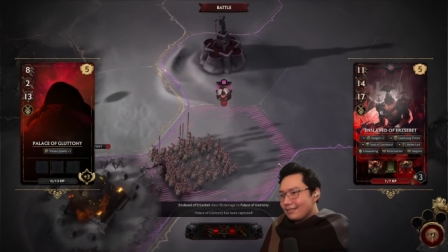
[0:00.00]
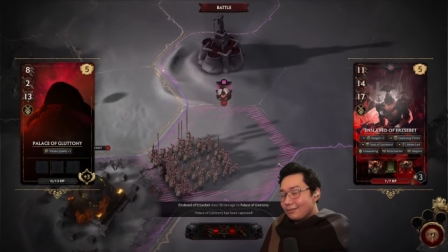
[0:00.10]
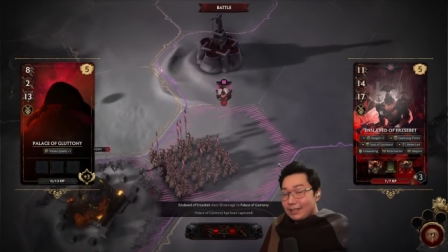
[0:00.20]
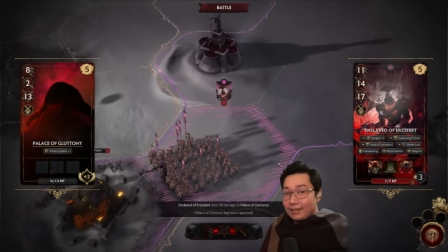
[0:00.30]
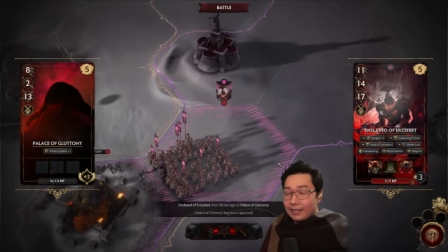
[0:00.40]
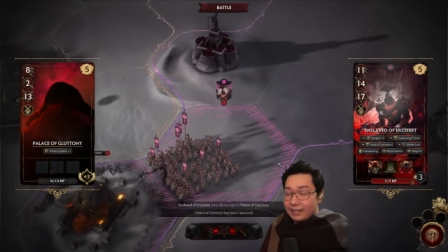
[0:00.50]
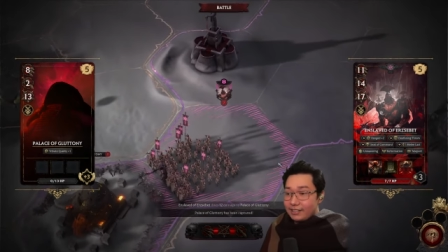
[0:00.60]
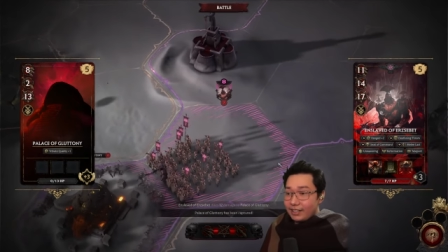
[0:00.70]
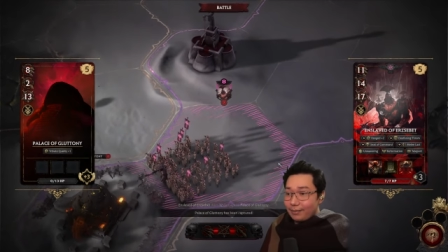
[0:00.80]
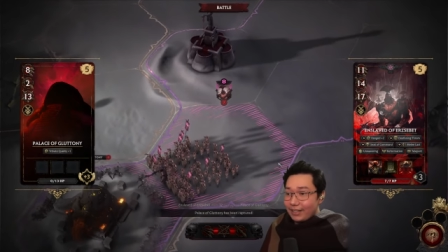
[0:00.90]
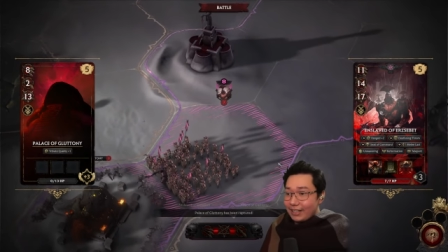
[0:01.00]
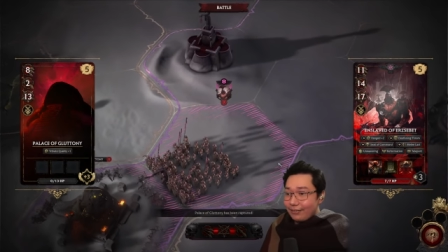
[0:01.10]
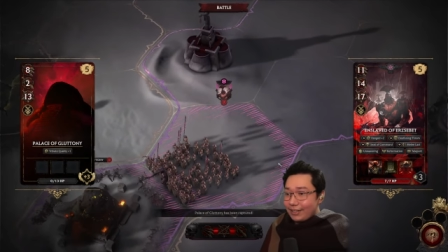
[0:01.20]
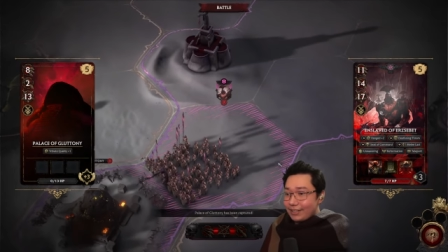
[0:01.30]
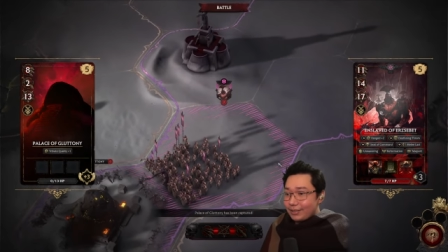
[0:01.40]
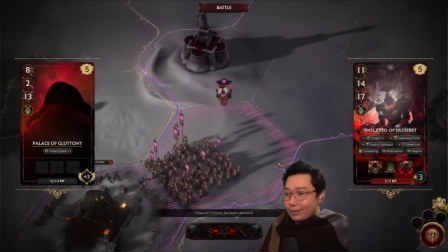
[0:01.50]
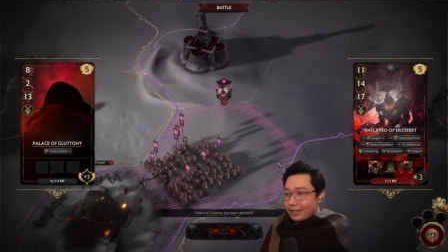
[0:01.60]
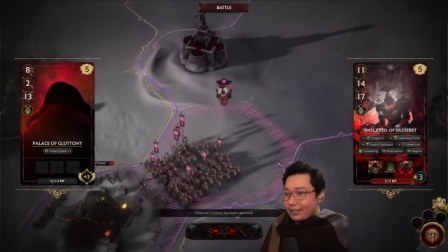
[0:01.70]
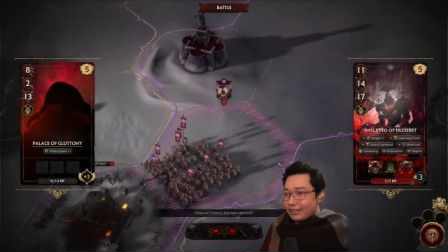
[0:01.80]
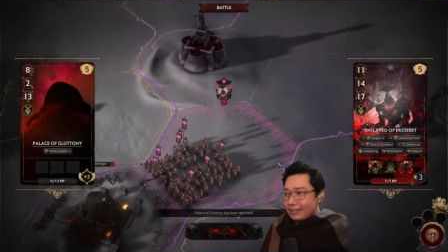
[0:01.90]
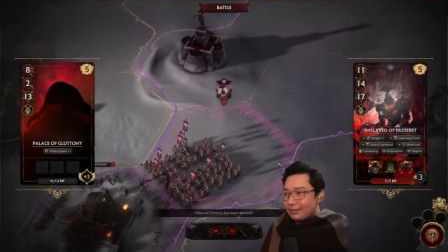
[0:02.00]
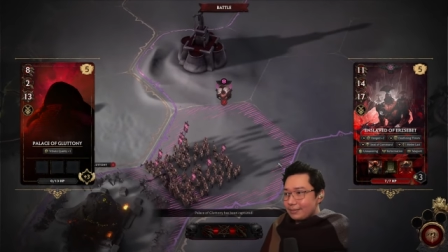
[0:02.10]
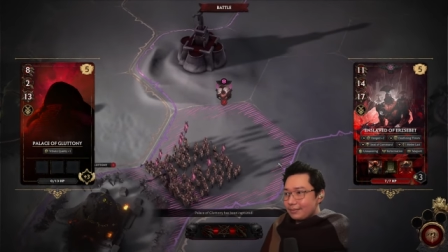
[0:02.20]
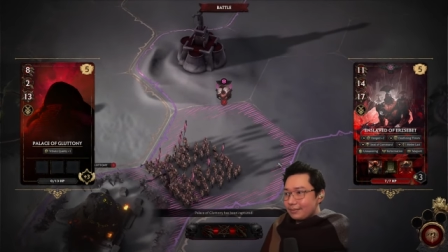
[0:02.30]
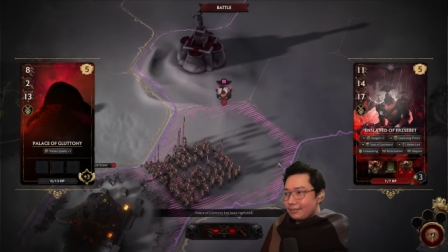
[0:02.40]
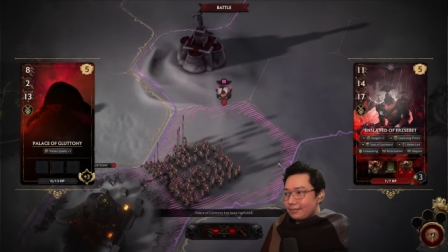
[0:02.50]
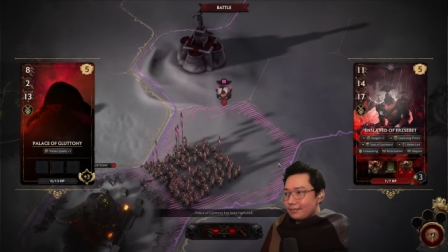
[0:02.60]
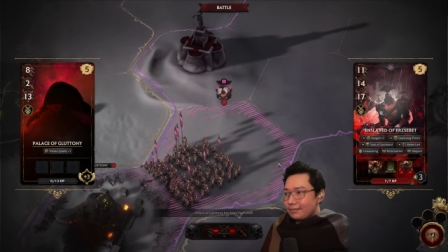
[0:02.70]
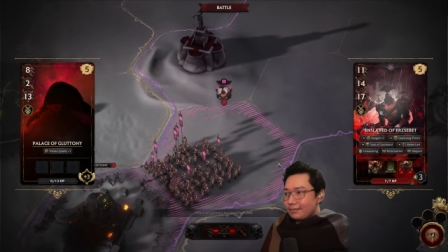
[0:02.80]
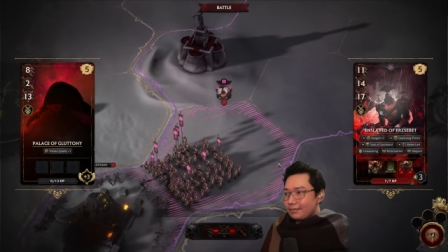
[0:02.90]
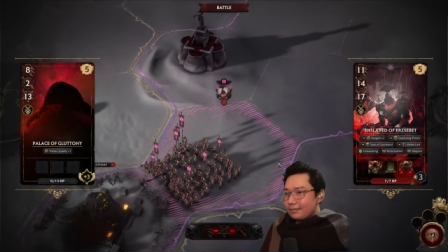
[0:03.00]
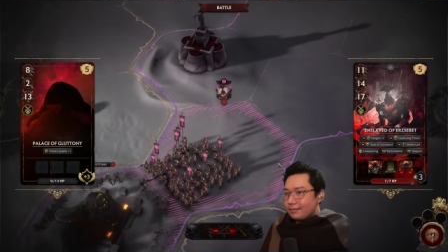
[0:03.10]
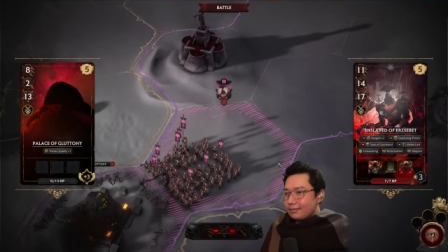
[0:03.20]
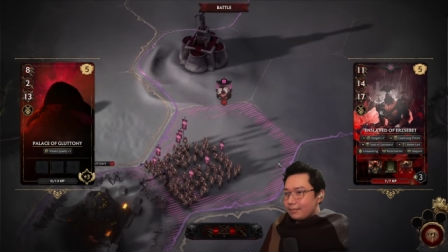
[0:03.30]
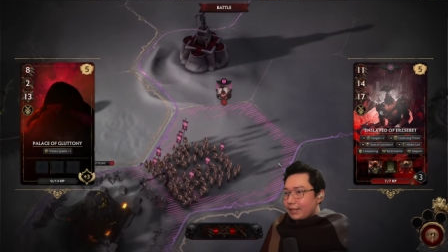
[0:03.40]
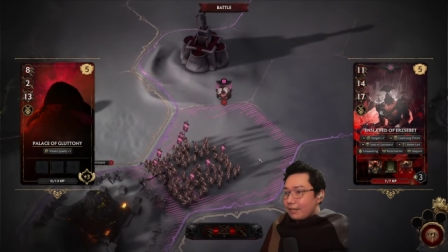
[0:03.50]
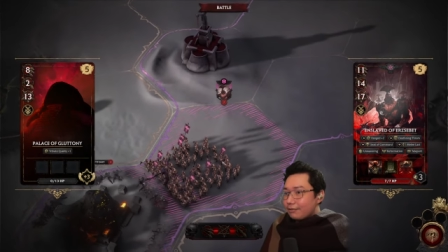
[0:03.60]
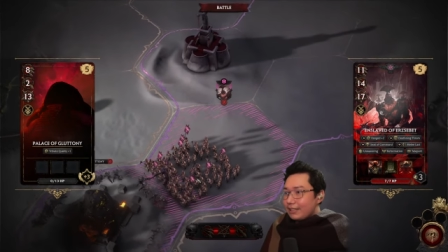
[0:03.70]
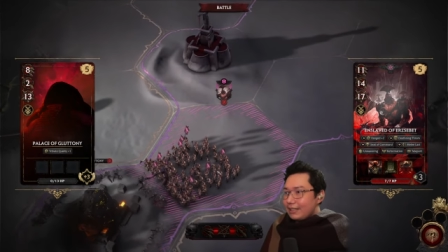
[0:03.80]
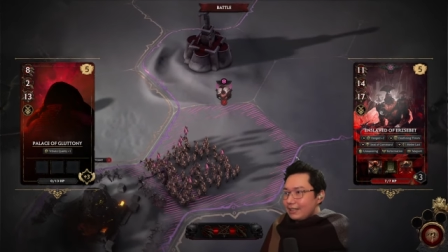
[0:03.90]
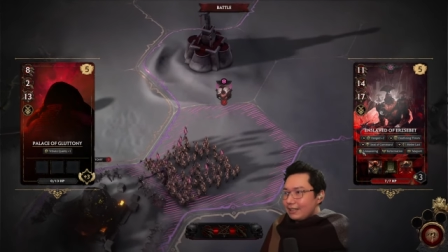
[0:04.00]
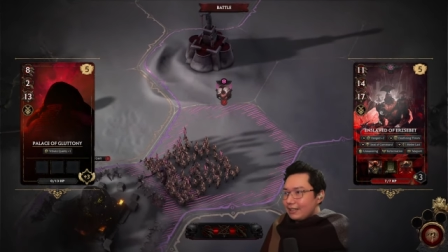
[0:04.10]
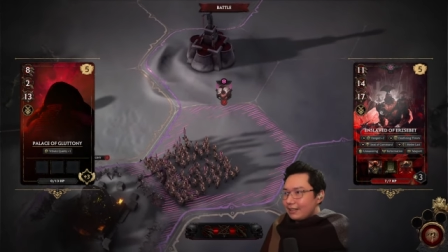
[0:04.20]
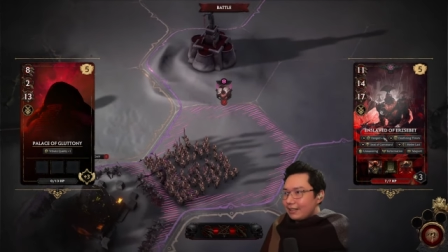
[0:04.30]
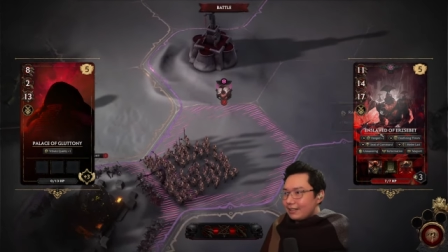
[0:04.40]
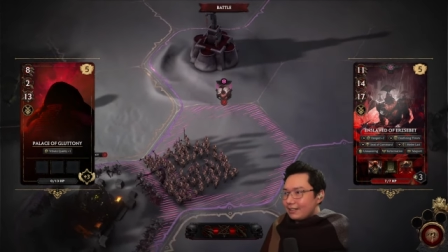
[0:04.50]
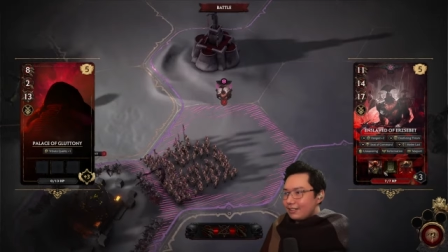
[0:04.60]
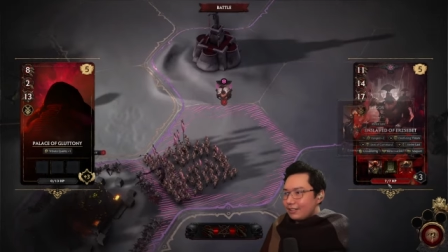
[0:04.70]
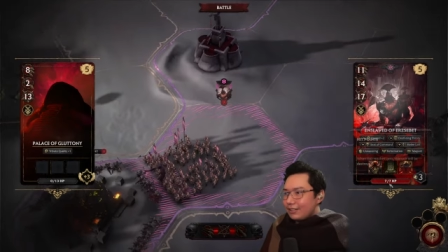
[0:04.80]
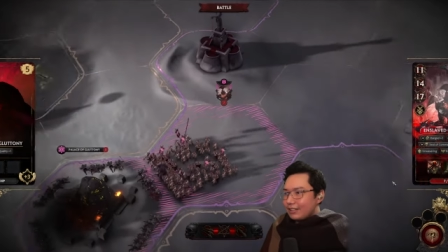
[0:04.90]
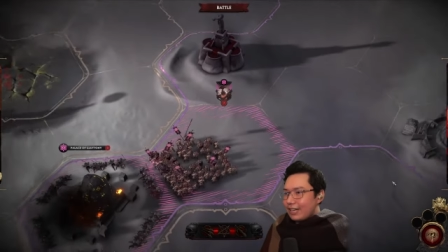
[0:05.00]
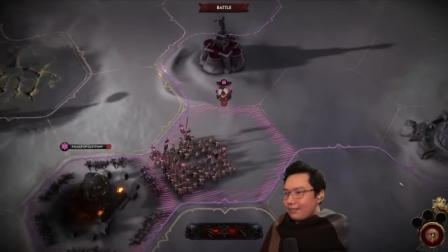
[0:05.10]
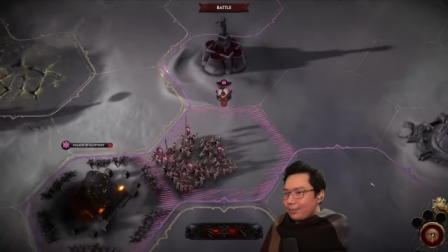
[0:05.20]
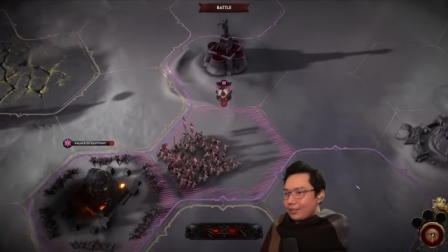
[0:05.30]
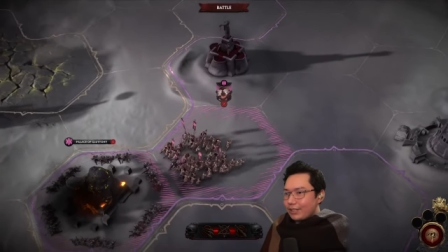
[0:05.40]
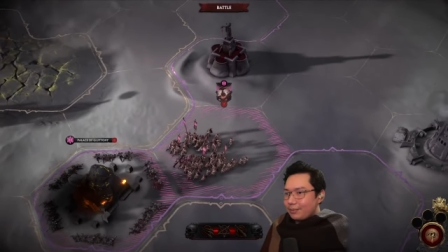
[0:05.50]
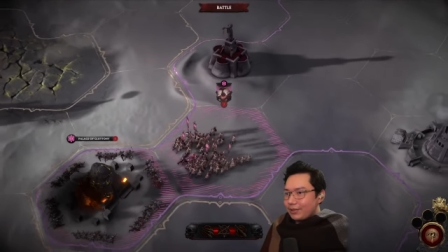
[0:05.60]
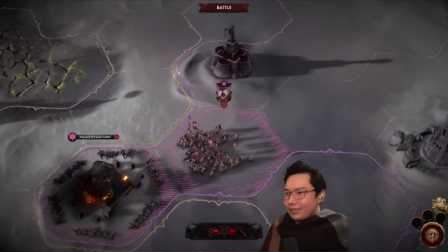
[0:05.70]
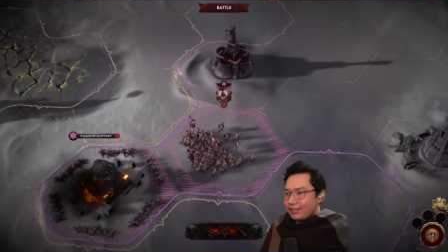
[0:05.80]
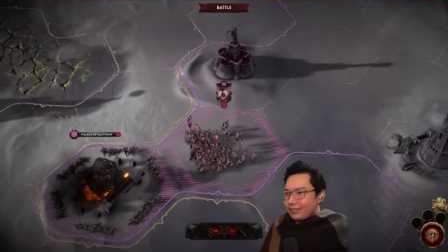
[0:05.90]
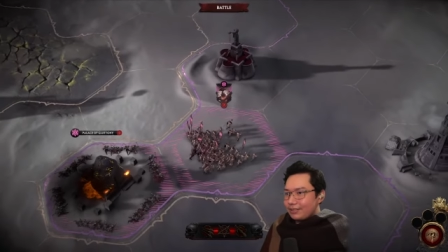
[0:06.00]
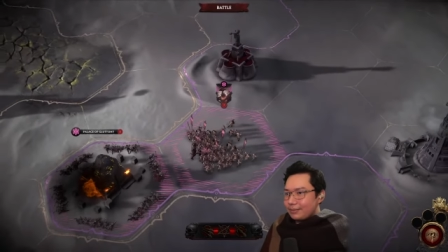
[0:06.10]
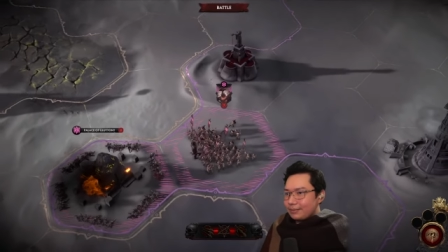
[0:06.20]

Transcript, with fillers: We'll learn something if it doesn't work. But I really need this unit to have more hit points.